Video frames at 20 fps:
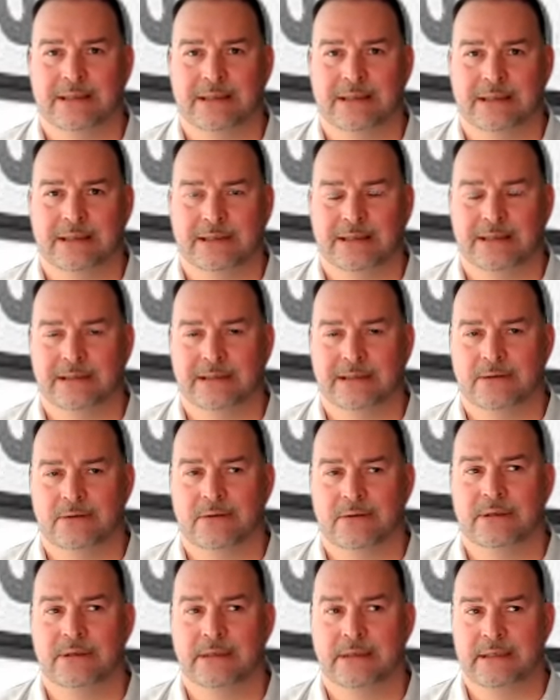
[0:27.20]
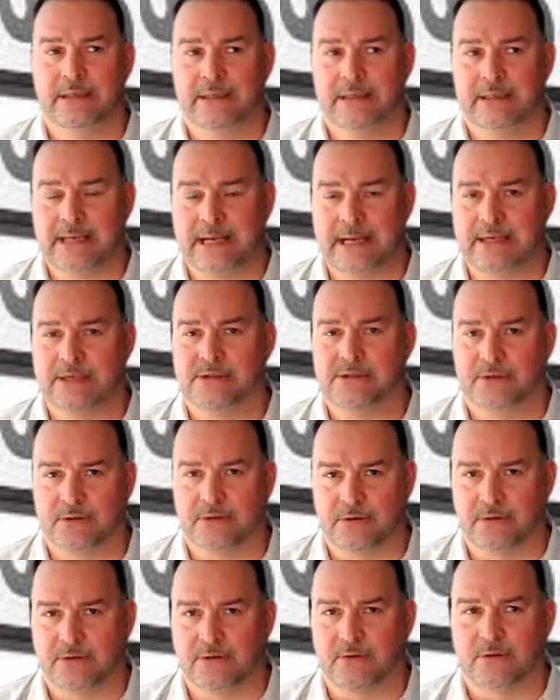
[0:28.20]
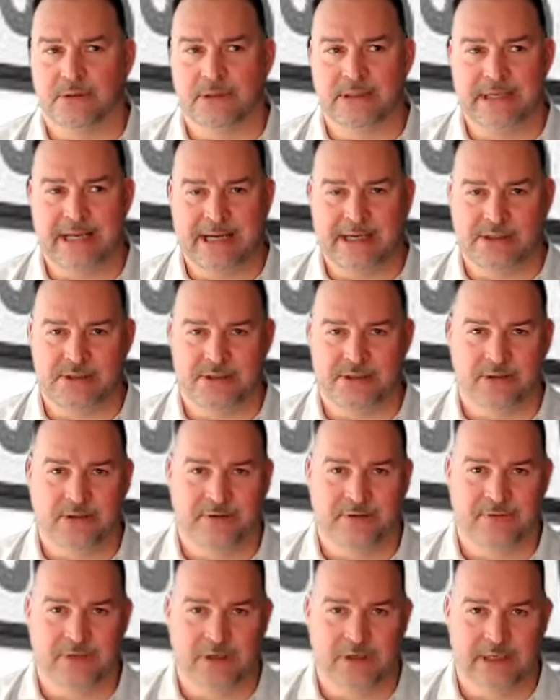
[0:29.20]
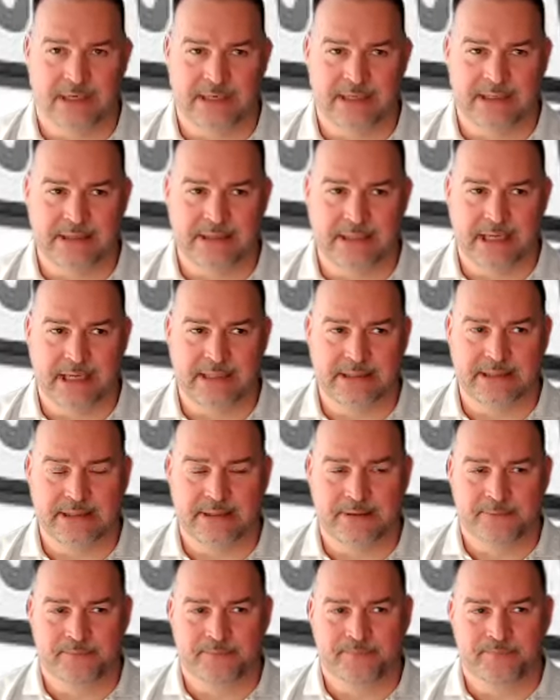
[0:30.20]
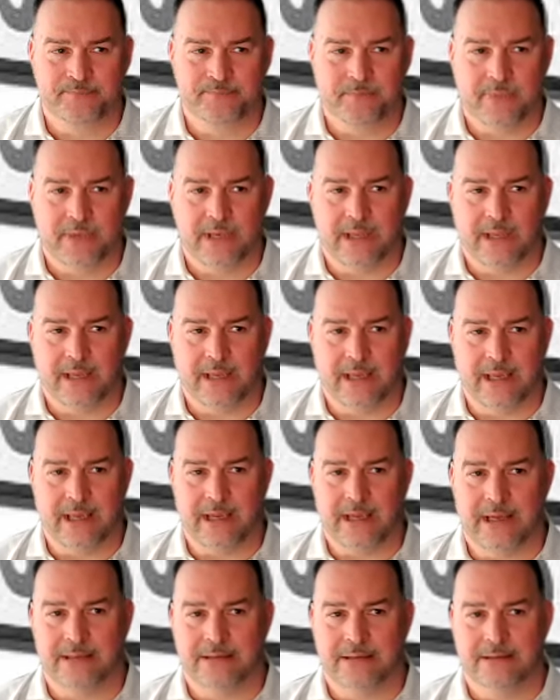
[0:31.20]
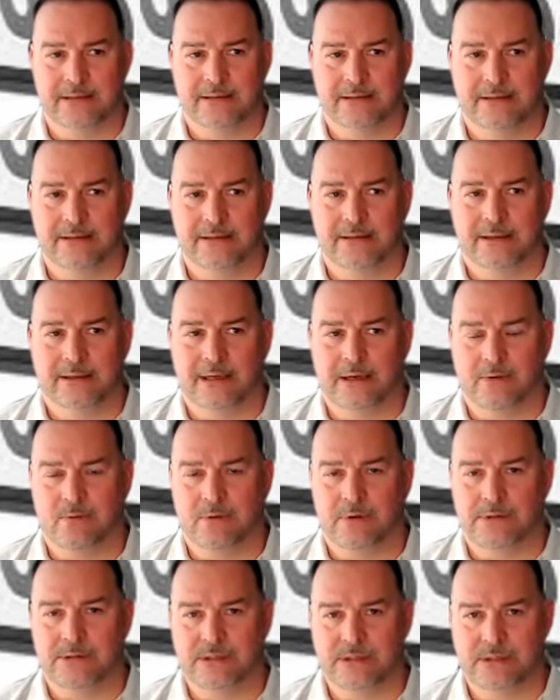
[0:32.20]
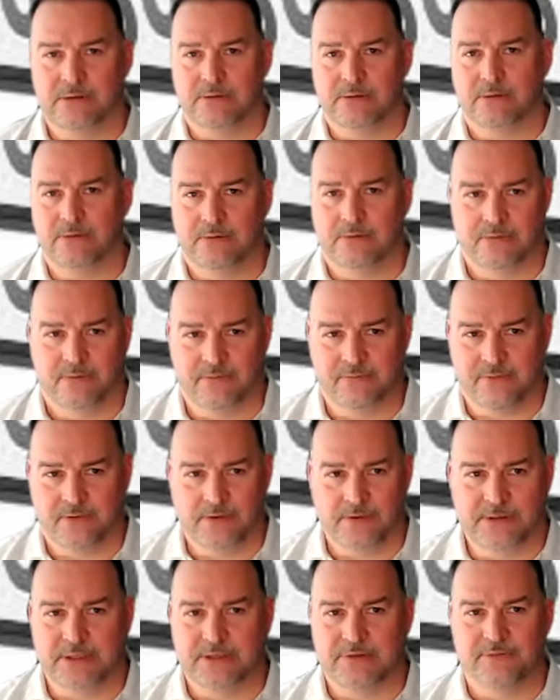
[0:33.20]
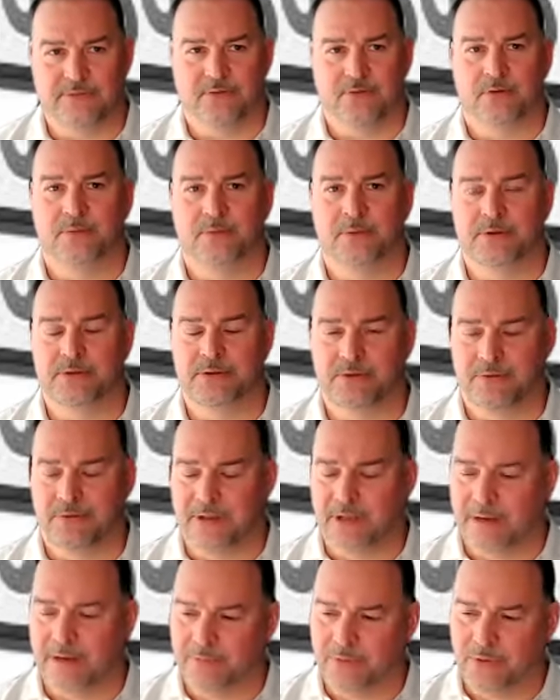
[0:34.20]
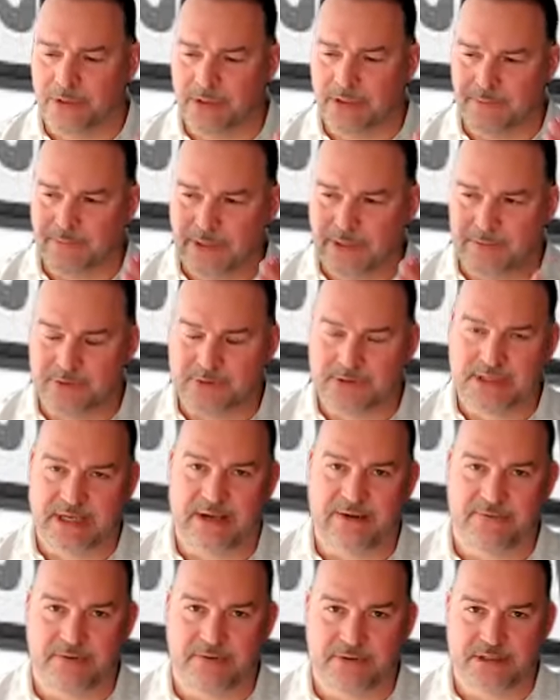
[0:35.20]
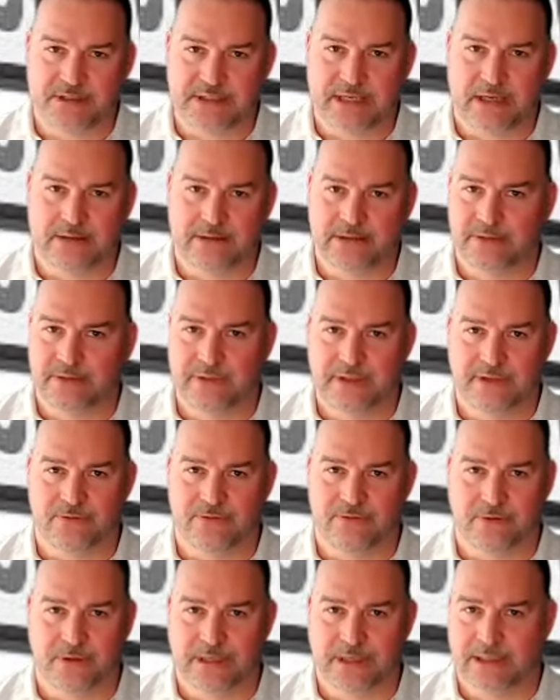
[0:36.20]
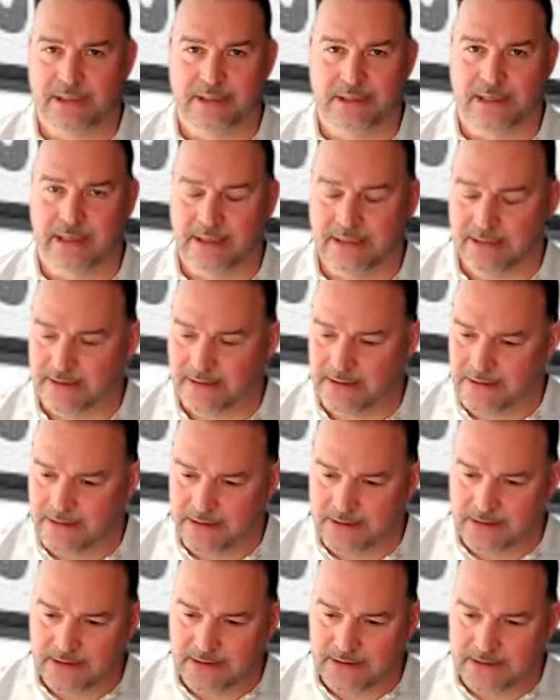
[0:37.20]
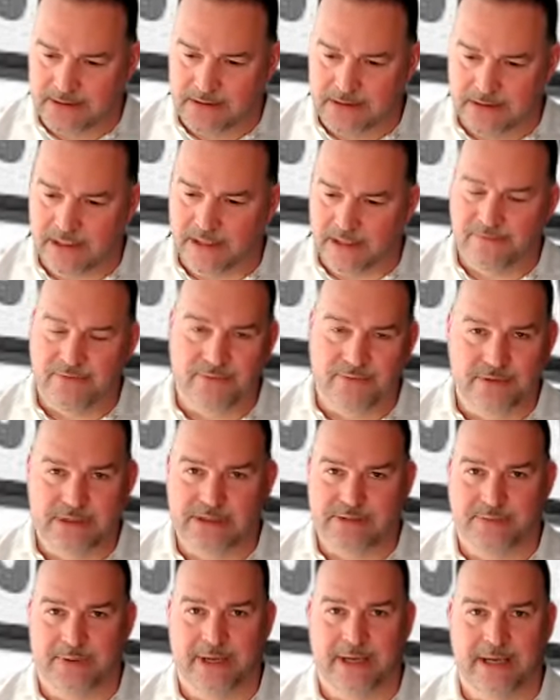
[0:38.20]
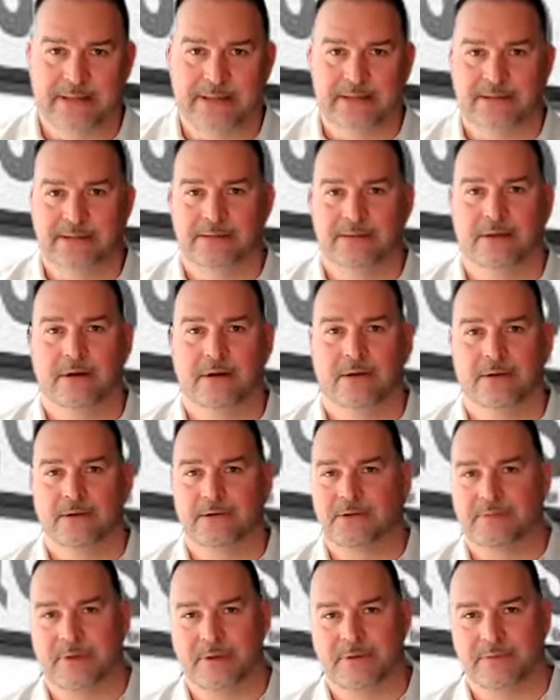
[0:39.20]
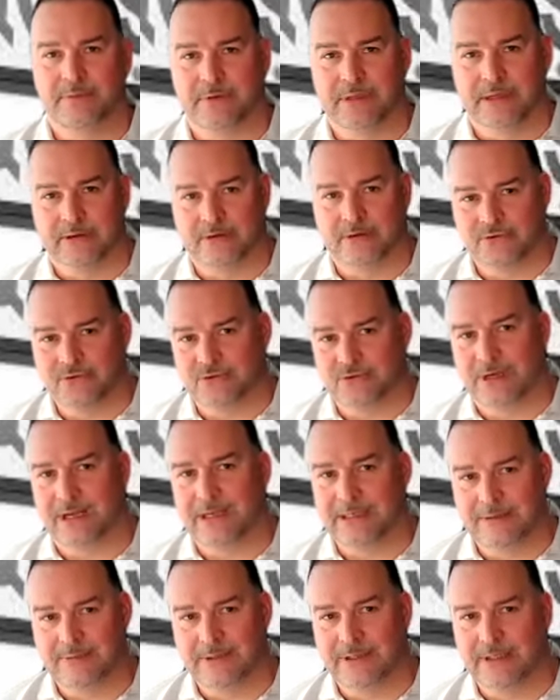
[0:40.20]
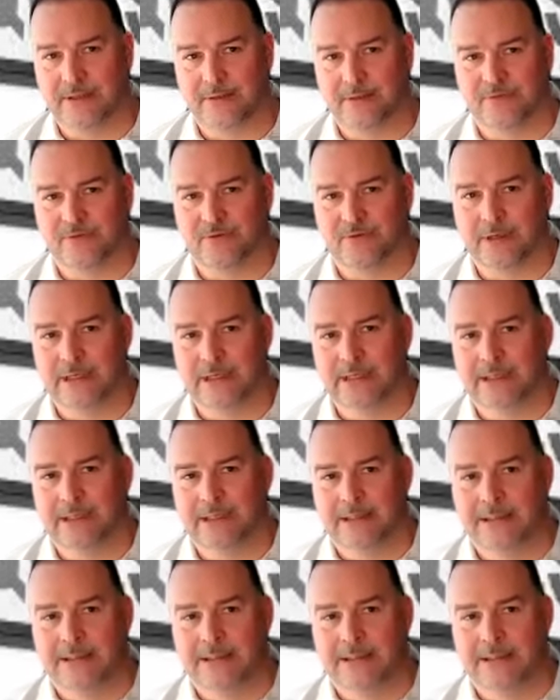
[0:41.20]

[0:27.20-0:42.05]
or a national or a national of the United States. And I want you first and foremost, without putting people's efforts down, to be free. I love and respect all those people that are trying to become free.